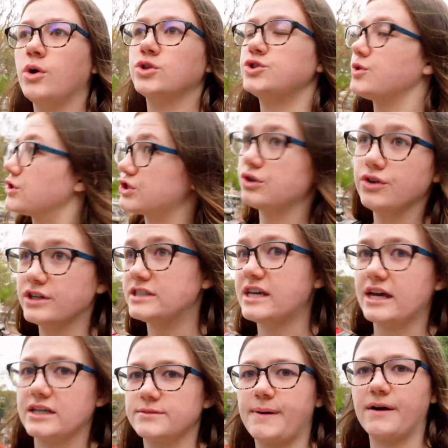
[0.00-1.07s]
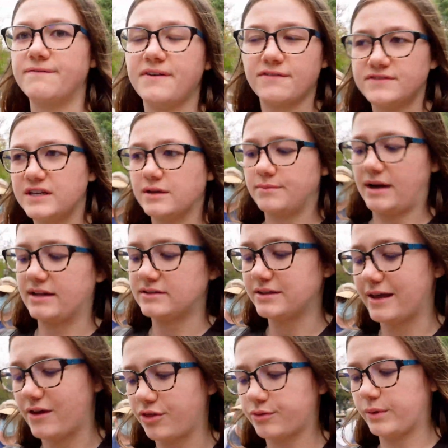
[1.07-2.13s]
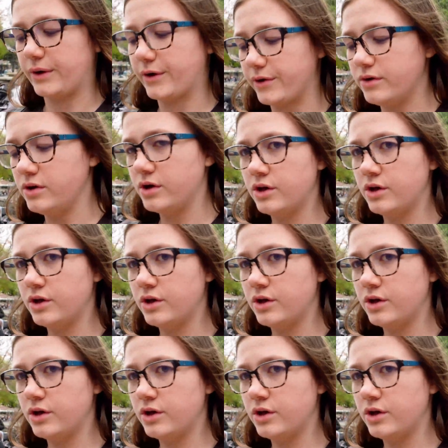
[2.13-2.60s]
so it should only take us about 15 minutes to get through.